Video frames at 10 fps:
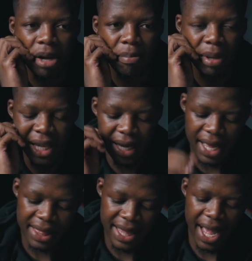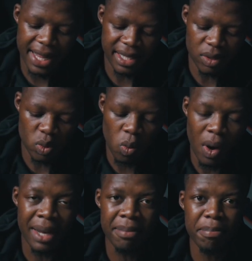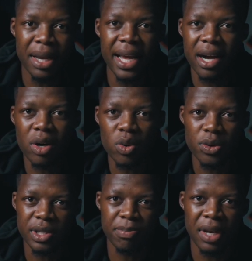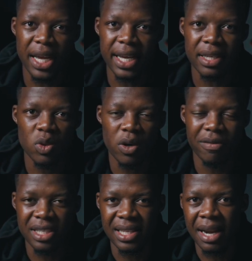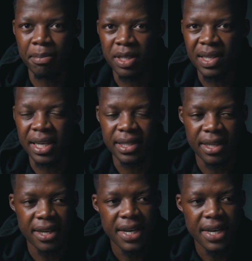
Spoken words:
but they had this one player who was playing sort of as the number 6,